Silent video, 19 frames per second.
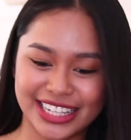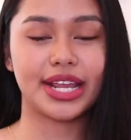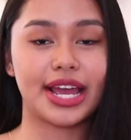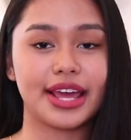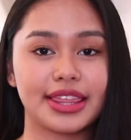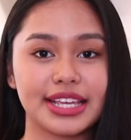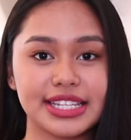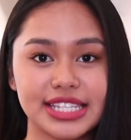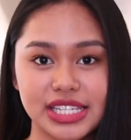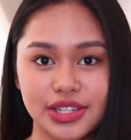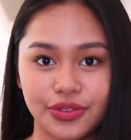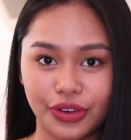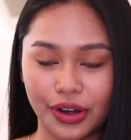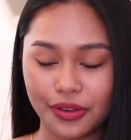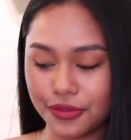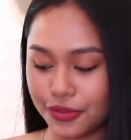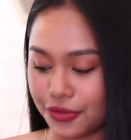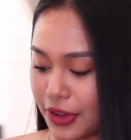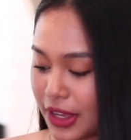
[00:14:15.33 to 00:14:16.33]
But yeah, this is
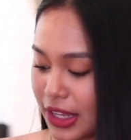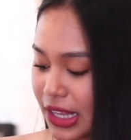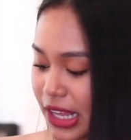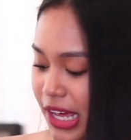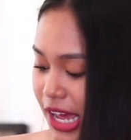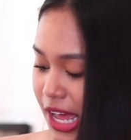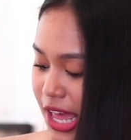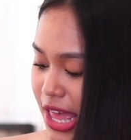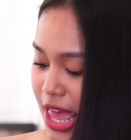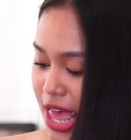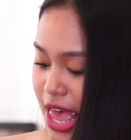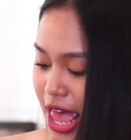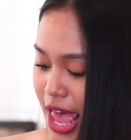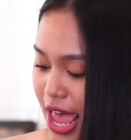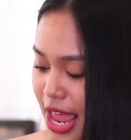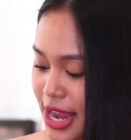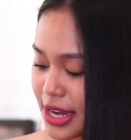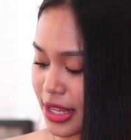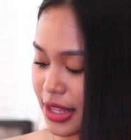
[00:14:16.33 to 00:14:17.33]
from Fila.
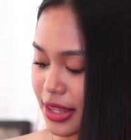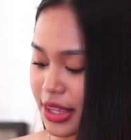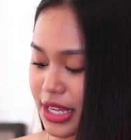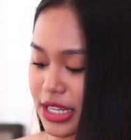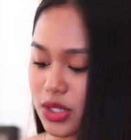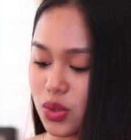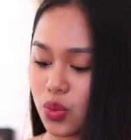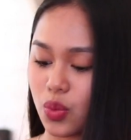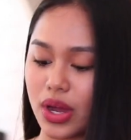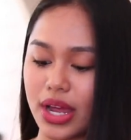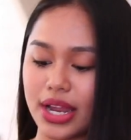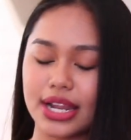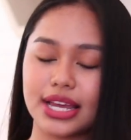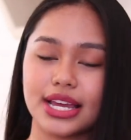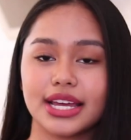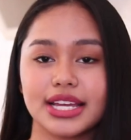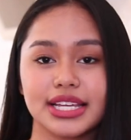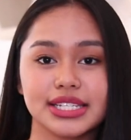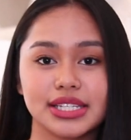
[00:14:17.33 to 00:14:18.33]
And this one
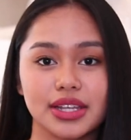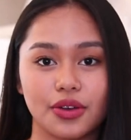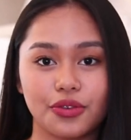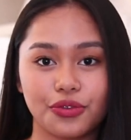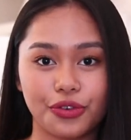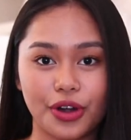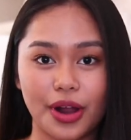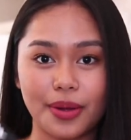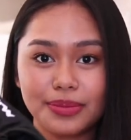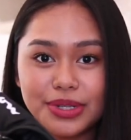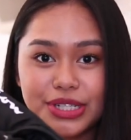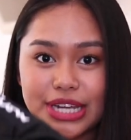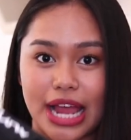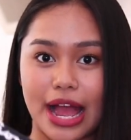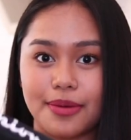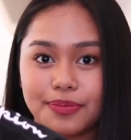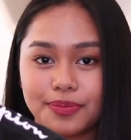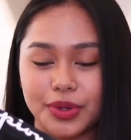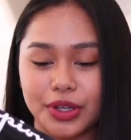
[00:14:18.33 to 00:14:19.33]
is from
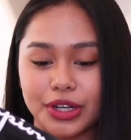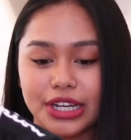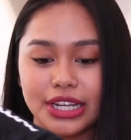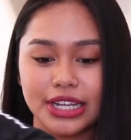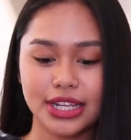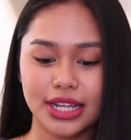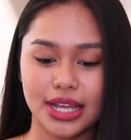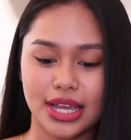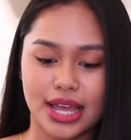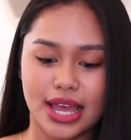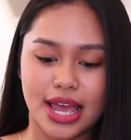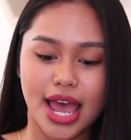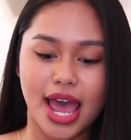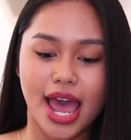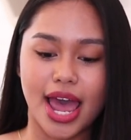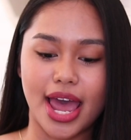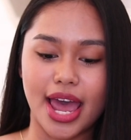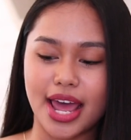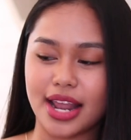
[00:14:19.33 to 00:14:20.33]
Champion.
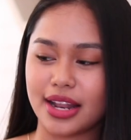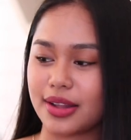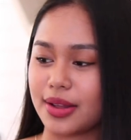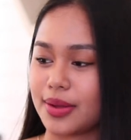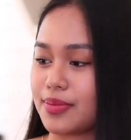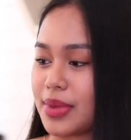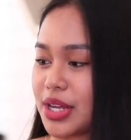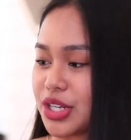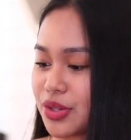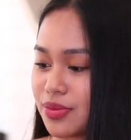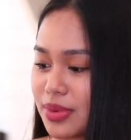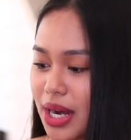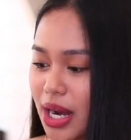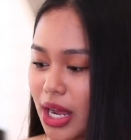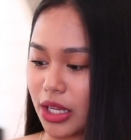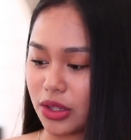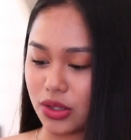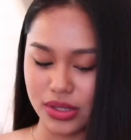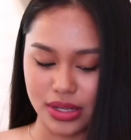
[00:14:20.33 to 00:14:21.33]
And medyo
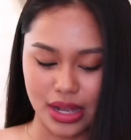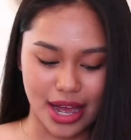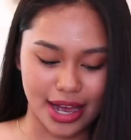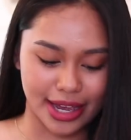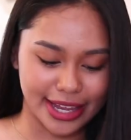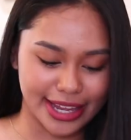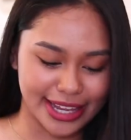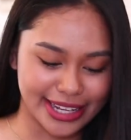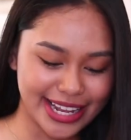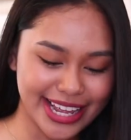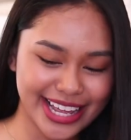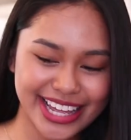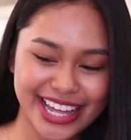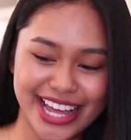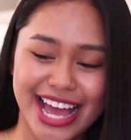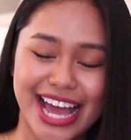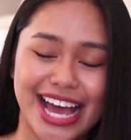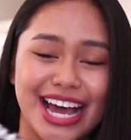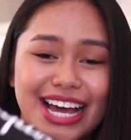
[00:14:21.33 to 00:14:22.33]
malaki ito sa akin.
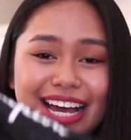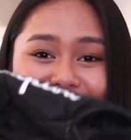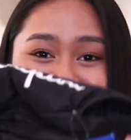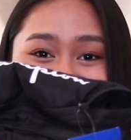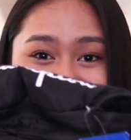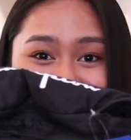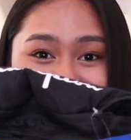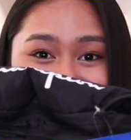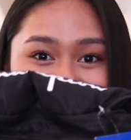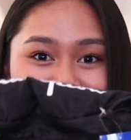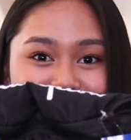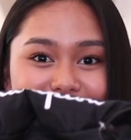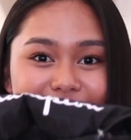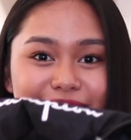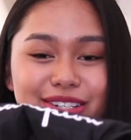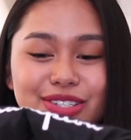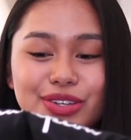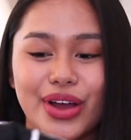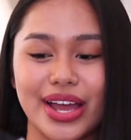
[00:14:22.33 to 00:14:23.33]
As you guys can
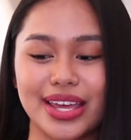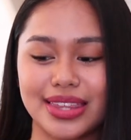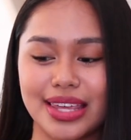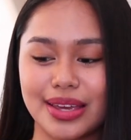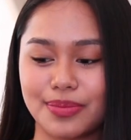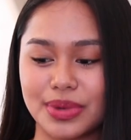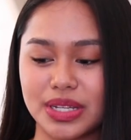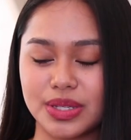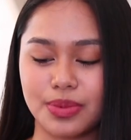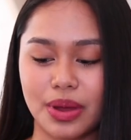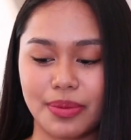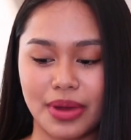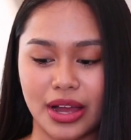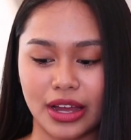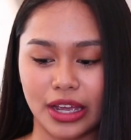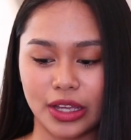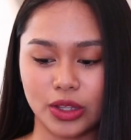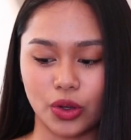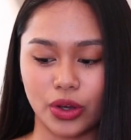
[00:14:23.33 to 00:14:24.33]
tell, so I think mas
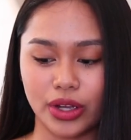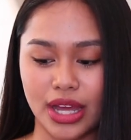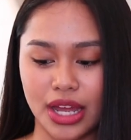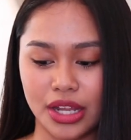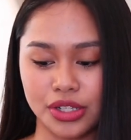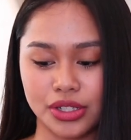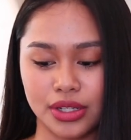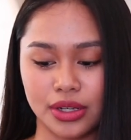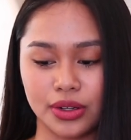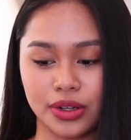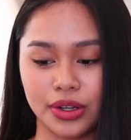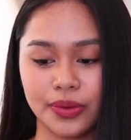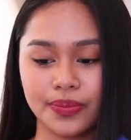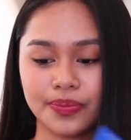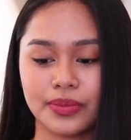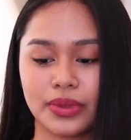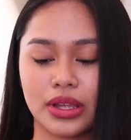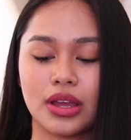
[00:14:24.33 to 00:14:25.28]
mabagay ito kay Angelo.